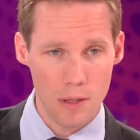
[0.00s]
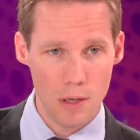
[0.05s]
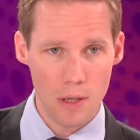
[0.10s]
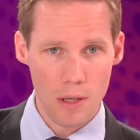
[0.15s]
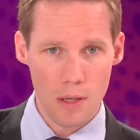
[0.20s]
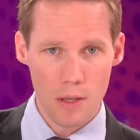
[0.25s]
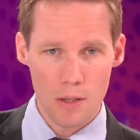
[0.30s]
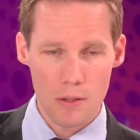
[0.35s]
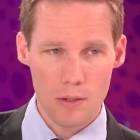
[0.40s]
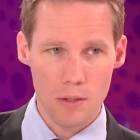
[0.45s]
mm.
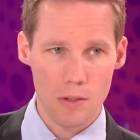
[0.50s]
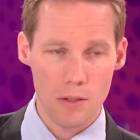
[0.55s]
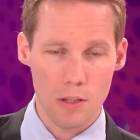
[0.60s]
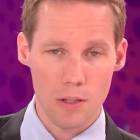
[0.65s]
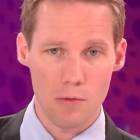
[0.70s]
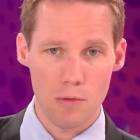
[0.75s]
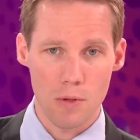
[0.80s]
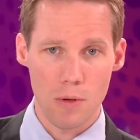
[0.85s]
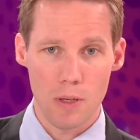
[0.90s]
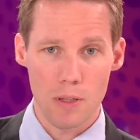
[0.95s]
such
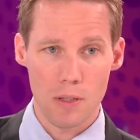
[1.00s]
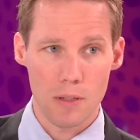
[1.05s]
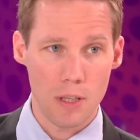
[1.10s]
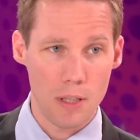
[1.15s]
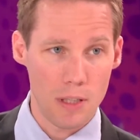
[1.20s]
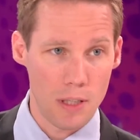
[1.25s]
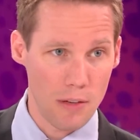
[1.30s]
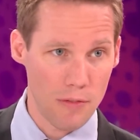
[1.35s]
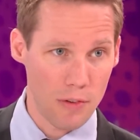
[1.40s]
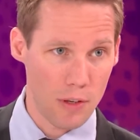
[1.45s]
as
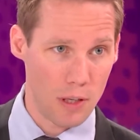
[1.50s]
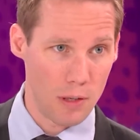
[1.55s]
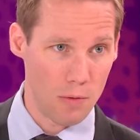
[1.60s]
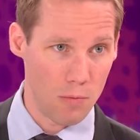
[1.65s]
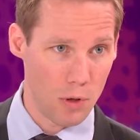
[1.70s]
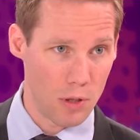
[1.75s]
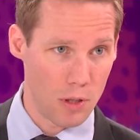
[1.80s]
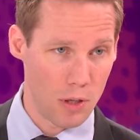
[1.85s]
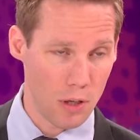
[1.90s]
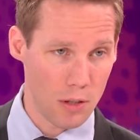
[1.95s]
significant
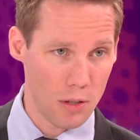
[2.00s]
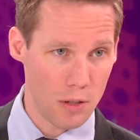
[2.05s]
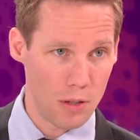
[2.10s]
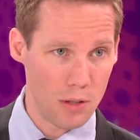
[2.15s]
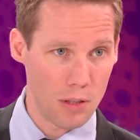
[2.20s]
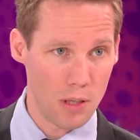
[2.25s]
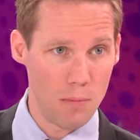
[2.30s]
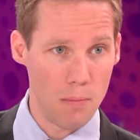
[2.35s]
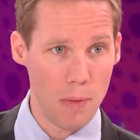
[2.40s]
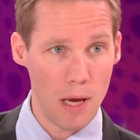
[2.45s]

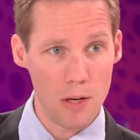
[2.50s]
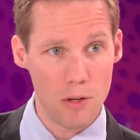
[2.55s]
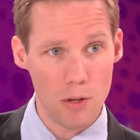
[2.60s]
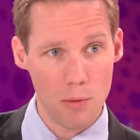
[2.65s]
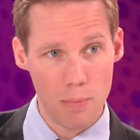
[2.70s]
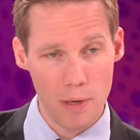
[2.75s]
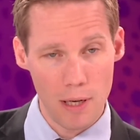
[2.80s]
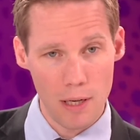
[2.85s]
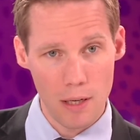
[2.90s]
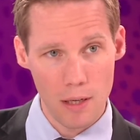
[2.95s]
reductions in major
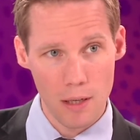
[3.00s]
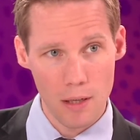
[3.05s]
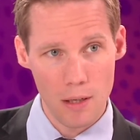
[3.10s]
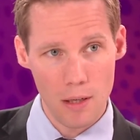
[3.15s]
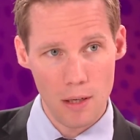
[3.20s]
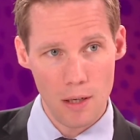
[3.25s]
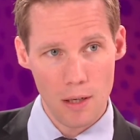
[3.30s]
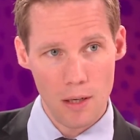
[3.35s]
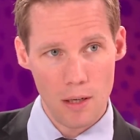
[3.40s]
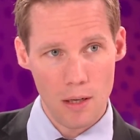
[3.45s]
bleeding,
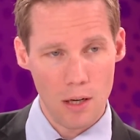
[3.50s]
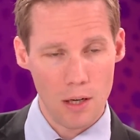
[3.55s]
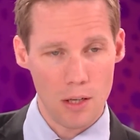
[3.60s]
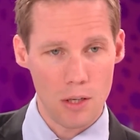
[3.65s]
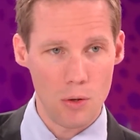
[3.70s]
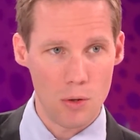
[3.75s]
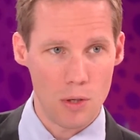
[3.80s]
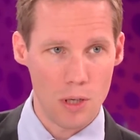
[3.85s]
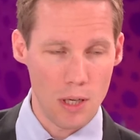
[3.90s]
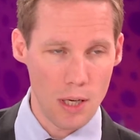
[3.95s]
mm.
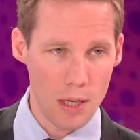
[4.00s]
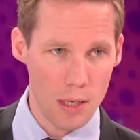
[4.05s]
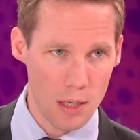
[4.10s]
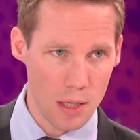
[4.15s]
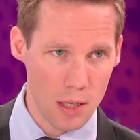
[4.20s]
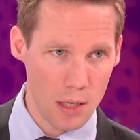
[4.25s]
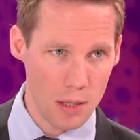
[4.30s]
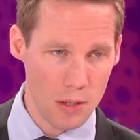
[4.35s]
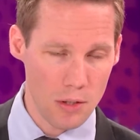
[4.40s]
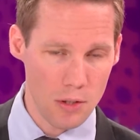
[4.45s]
acute
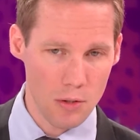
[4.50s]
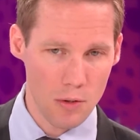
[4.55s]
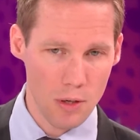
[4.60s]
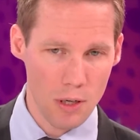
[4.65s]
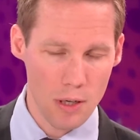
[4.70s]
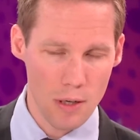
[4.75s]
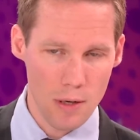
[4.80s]
kidney injury,